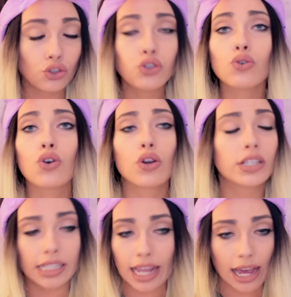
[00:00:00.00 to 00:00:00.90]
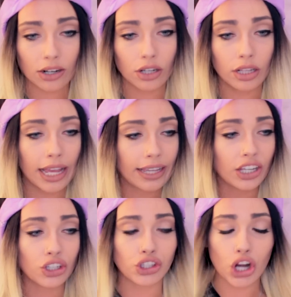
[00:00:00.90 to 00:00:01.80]
to go to Seattle. Like,
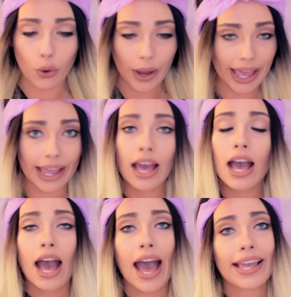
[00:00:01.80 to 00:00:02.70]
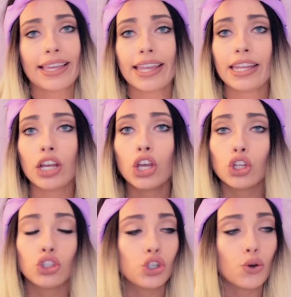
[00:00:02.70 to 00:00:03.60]
there's no way I can
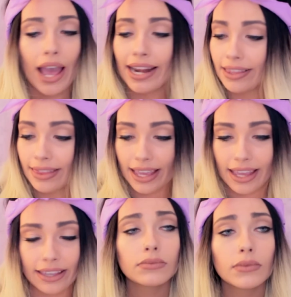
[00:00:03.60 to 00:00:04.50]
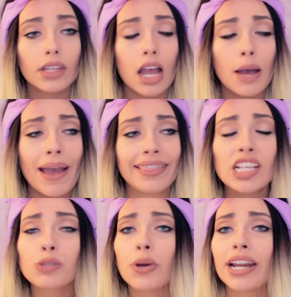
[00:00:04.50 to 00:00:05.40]
do anything. Um, at
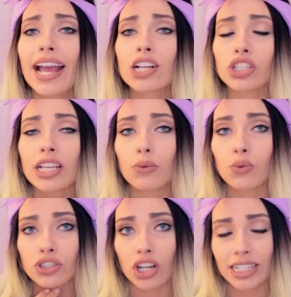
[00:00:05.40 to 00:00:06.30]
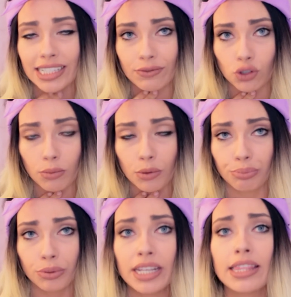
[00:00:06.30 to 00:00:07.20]
this point, I actually was starting to have trouble
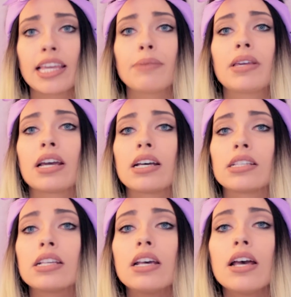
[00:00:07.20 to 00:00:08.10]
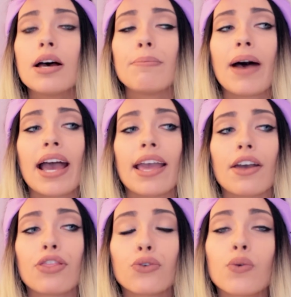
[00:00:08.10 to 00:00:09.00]
breathing because
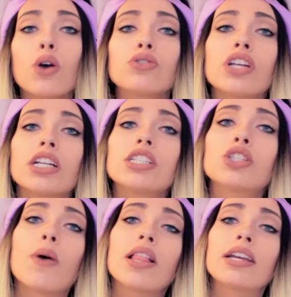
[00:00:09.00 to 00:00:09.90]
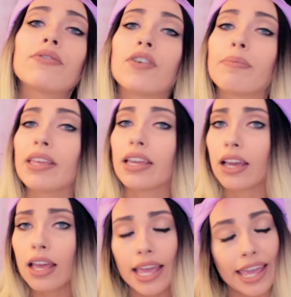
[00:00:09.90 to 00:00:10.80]
my throat started swelling from
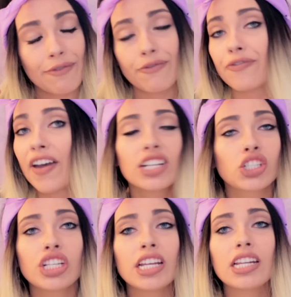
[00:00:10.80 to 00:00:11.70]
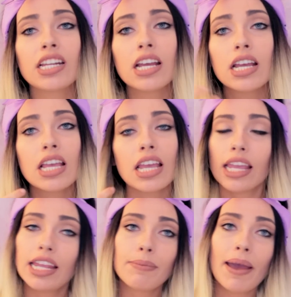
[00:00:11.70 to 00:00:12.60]
the infection
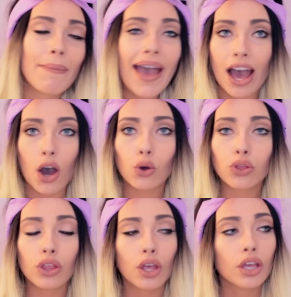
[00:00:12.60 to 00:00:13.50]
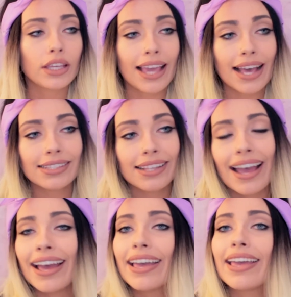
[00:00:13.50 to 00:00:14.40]
in my mouth. Yes,
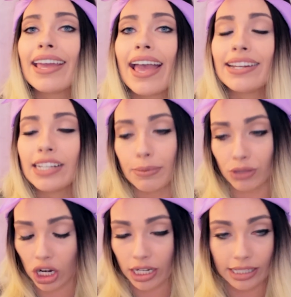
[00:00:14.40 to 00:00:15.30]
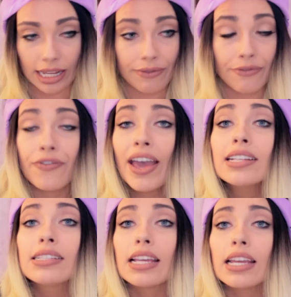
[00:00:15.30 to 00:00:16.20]
I it ended up starting to get
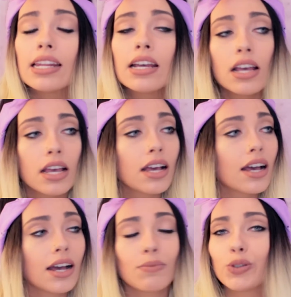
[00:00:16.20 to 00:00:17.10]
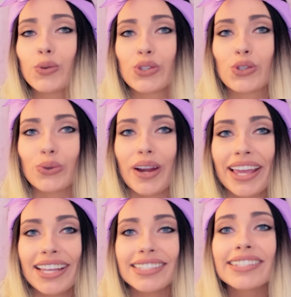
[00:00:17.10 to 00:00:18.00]
infected, um, which was
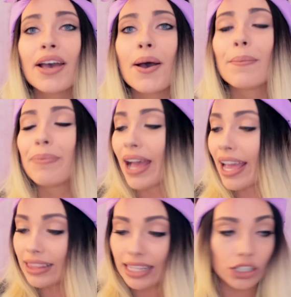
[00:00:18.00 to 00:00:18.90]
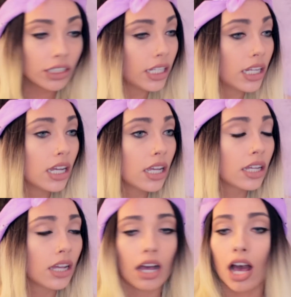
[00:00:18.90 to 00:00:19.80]
great. But I literally
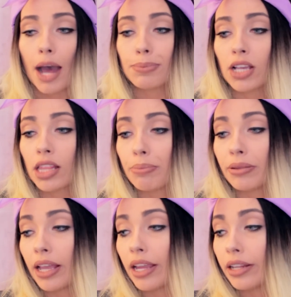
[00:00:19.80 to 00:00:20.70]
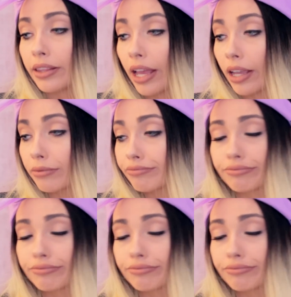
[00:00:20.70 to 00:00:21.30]
hopped on the plane like